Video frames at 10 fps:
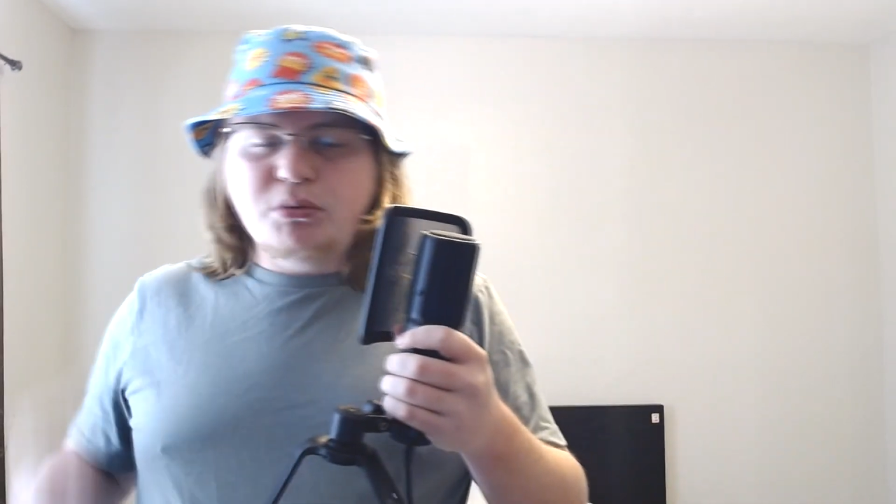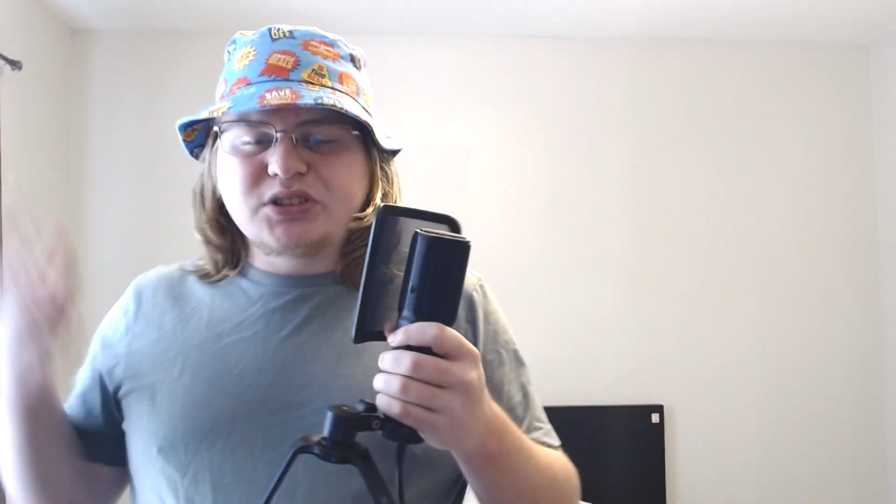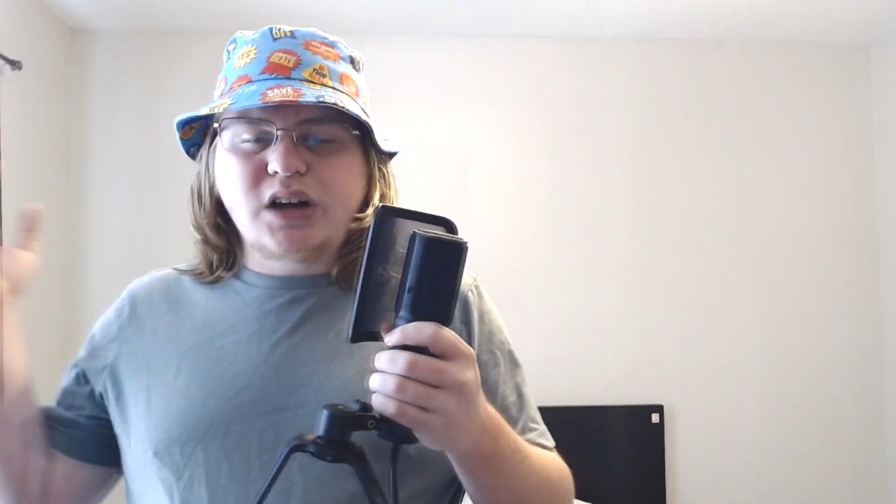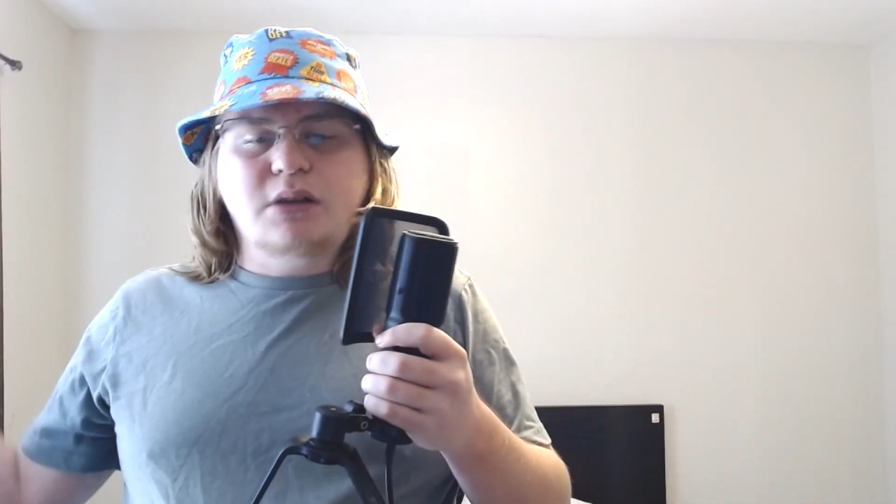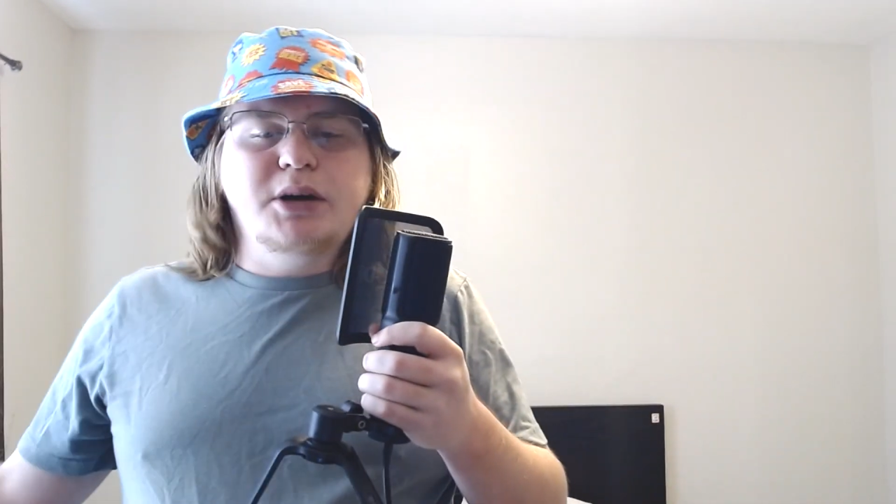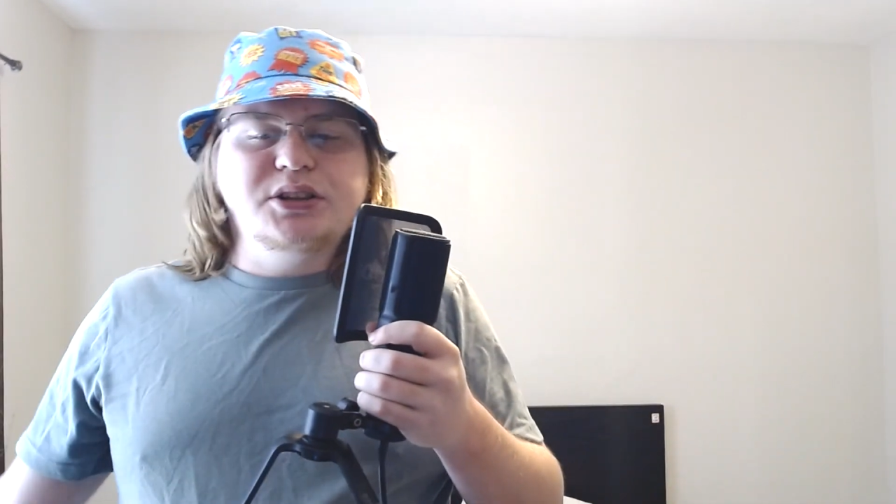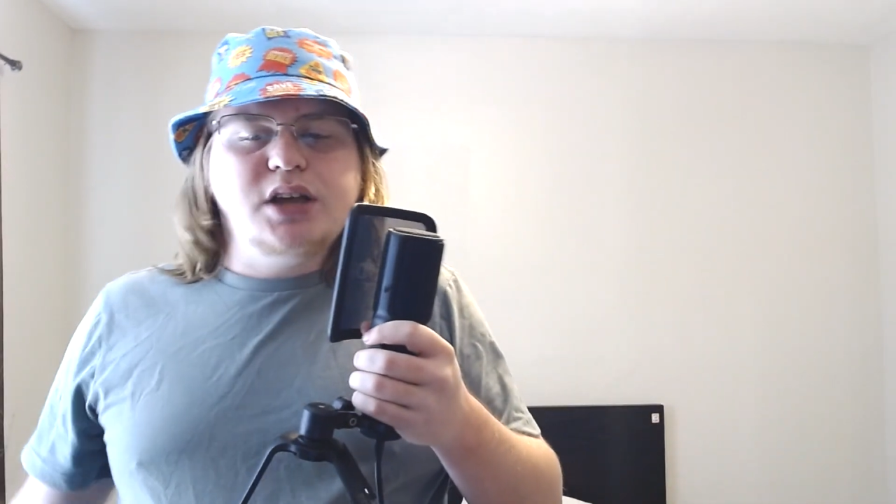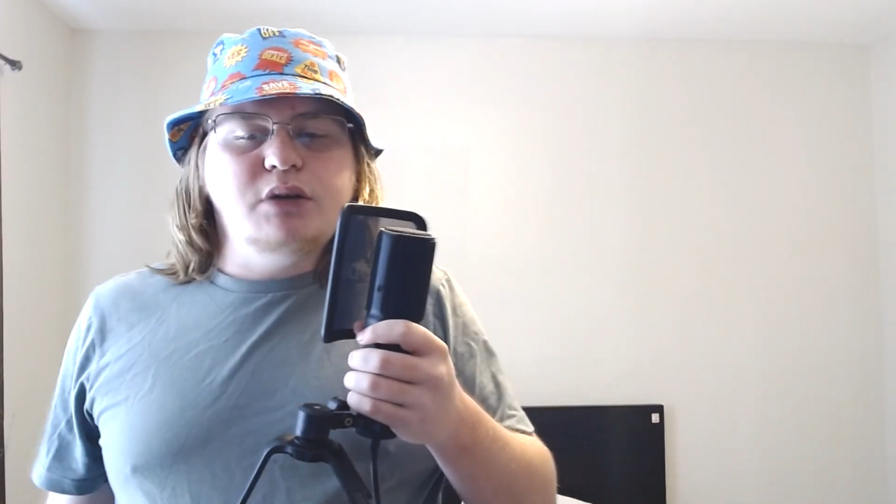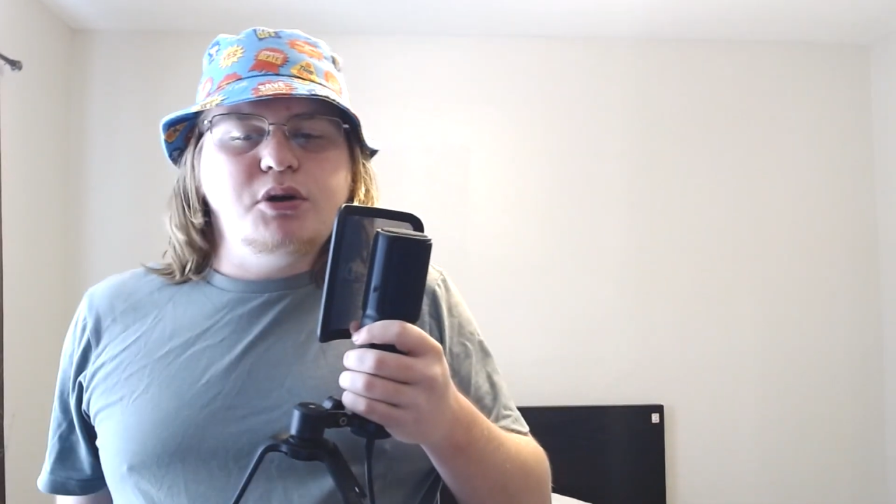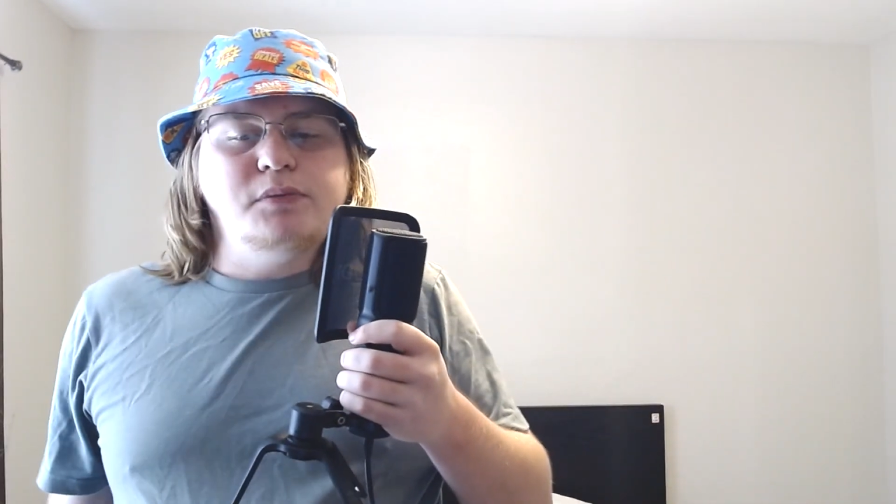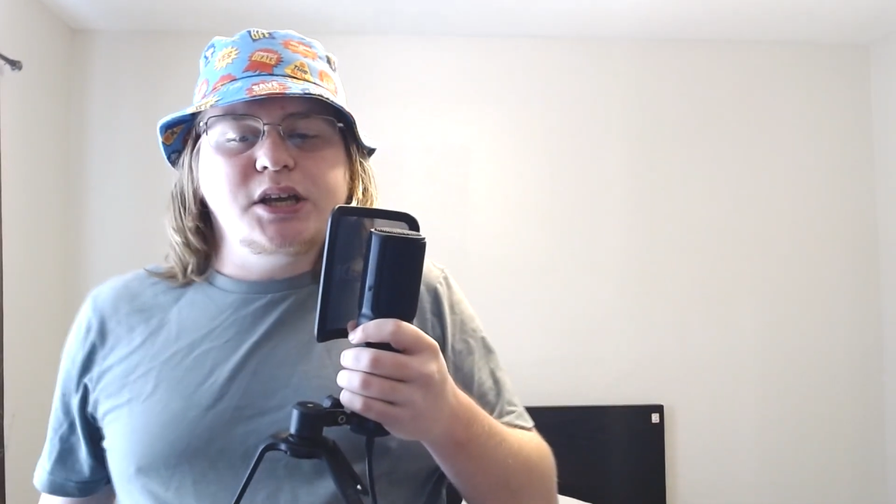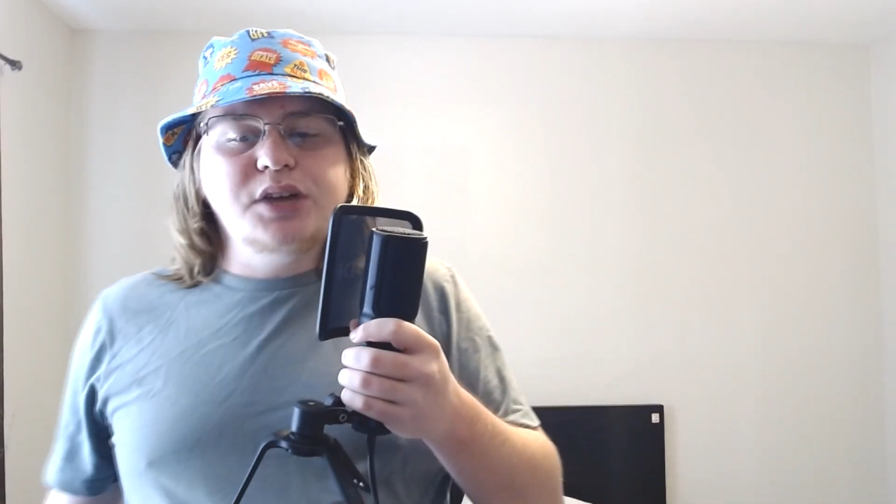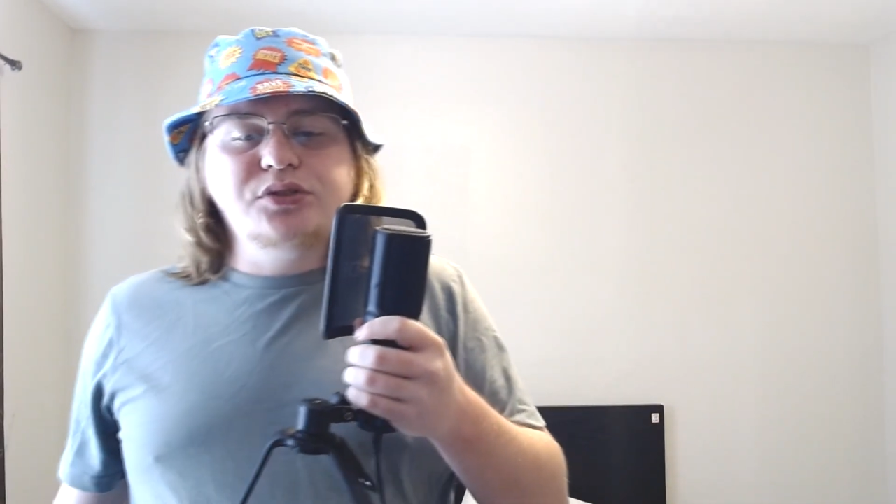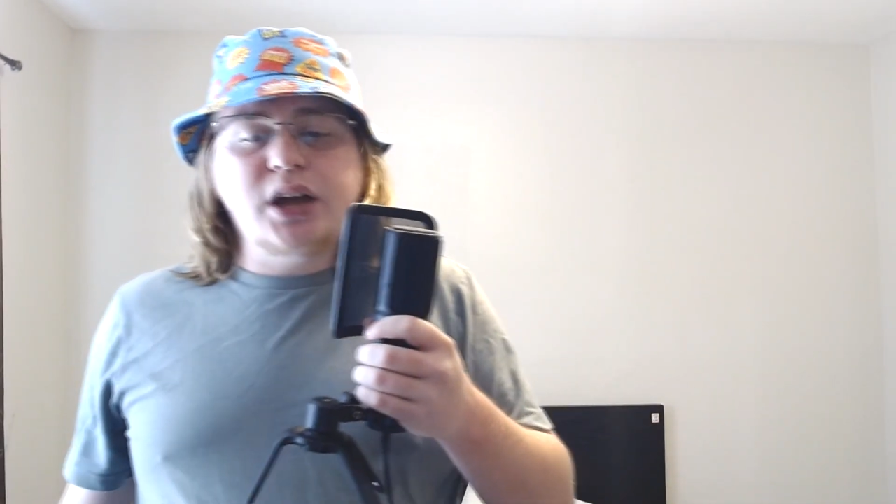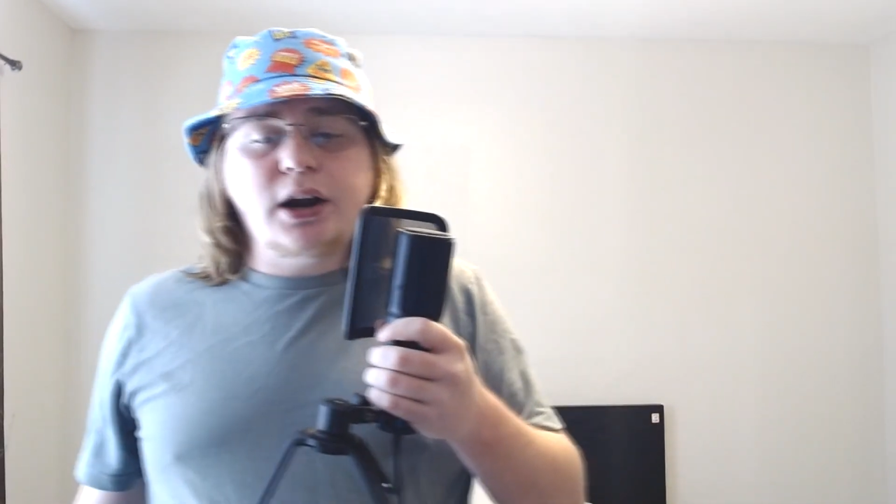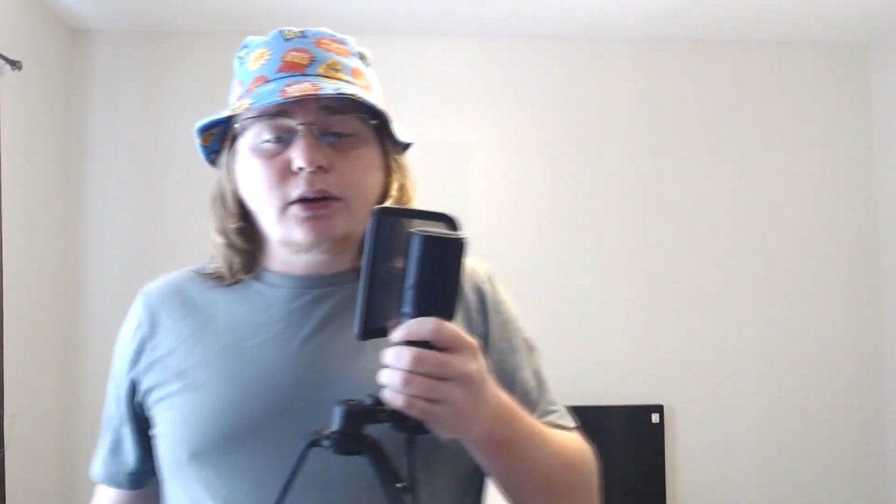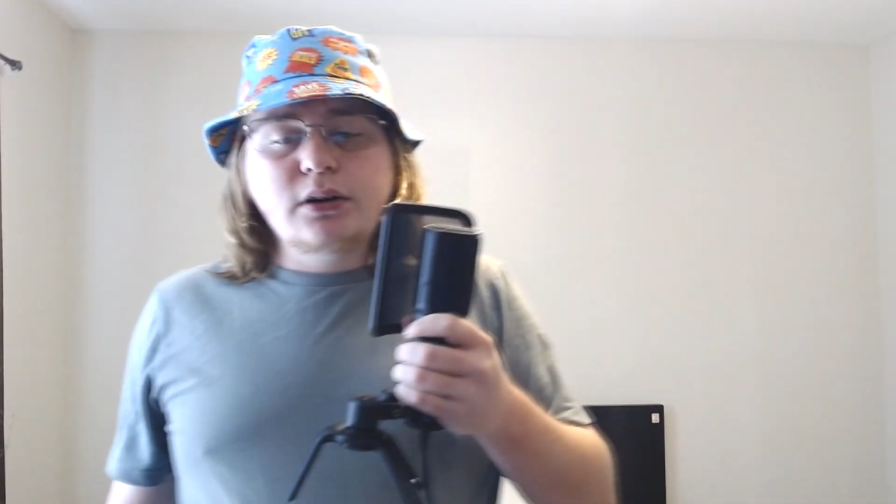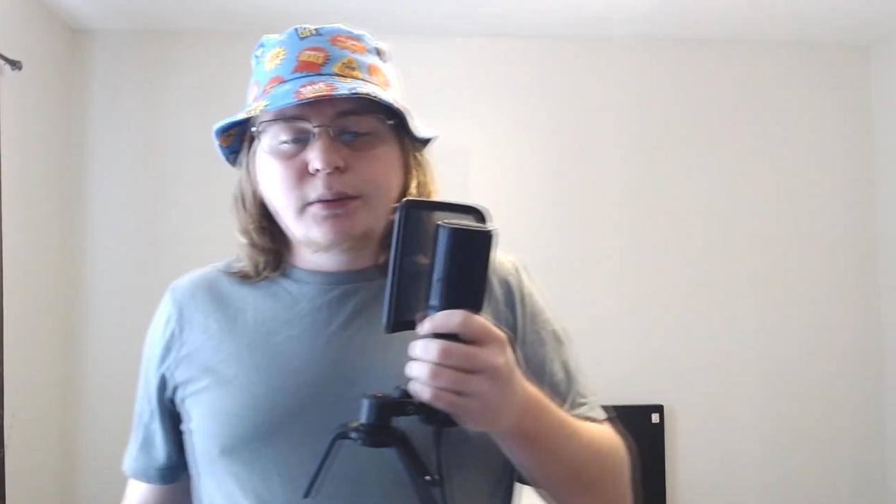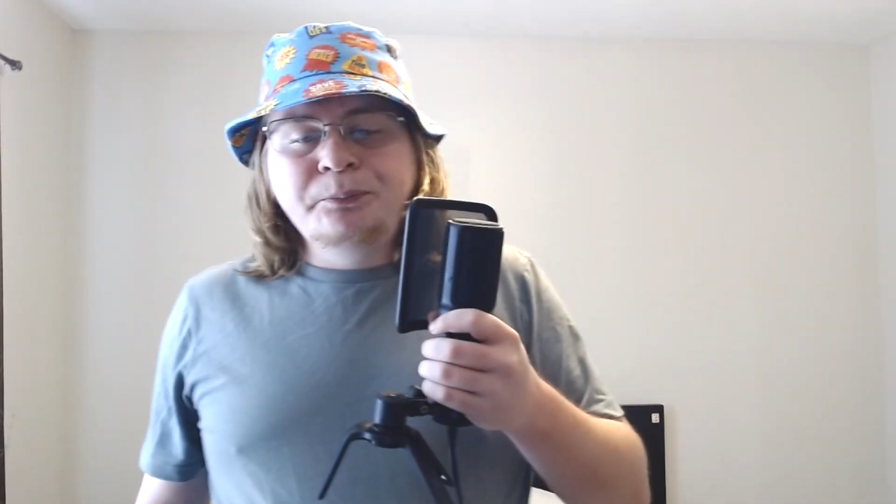but we'll talk about that when we get there.